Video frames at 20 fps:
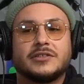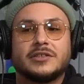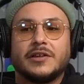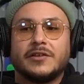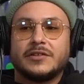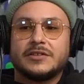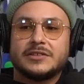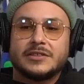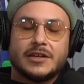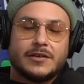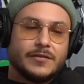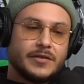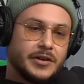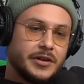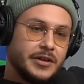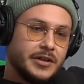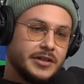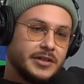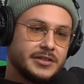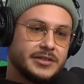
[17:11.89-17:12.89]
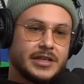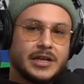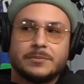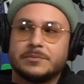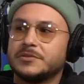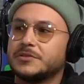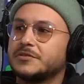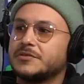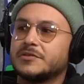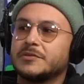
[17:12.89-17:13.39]
They set very good
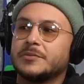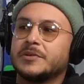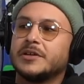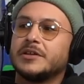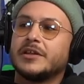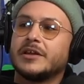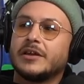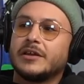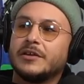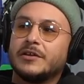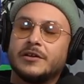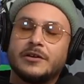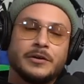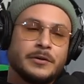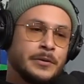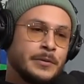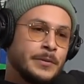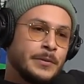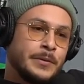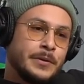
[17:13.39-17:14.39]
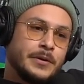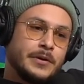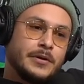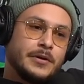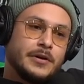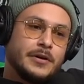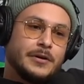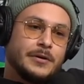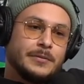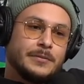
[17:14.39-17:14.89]
examples for me. That you know.
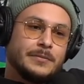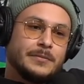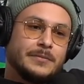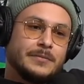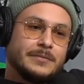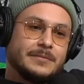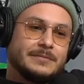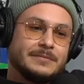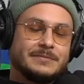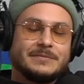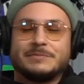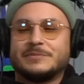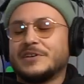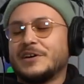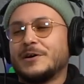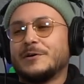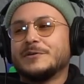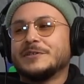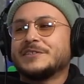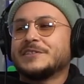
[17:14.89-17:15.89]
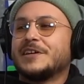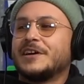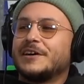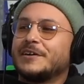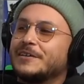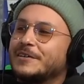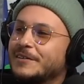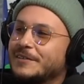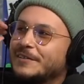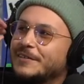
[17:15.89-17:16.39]
But I always got
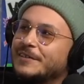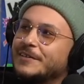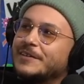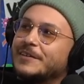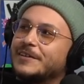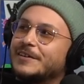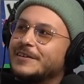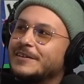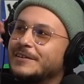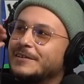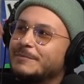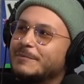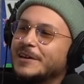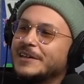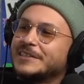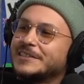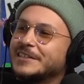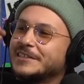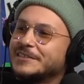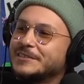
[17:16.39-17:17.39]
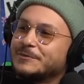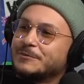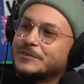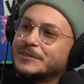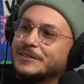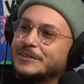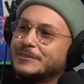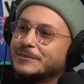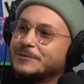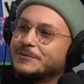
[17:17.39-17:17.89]
my attention
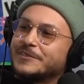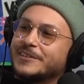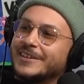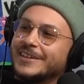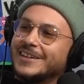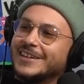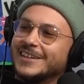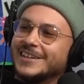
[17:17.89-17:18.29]
went elsewhere.